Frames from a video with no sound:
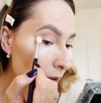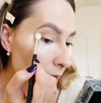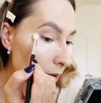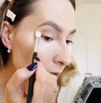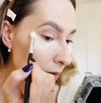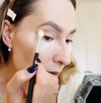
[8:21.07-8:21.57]

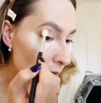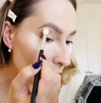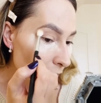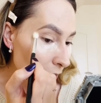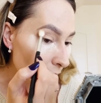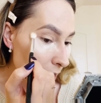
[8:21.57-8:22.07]
It is a
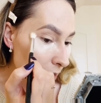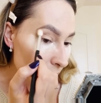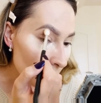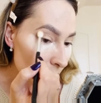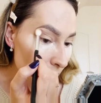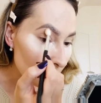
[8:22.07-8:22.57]
very
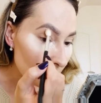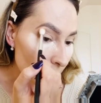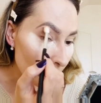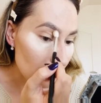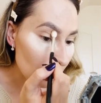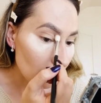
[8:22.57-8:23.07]
nice
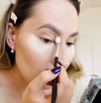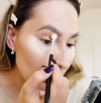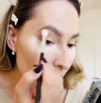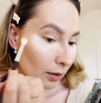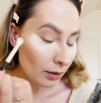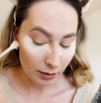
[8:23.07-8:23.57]

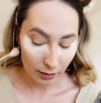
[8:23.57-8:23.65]
color,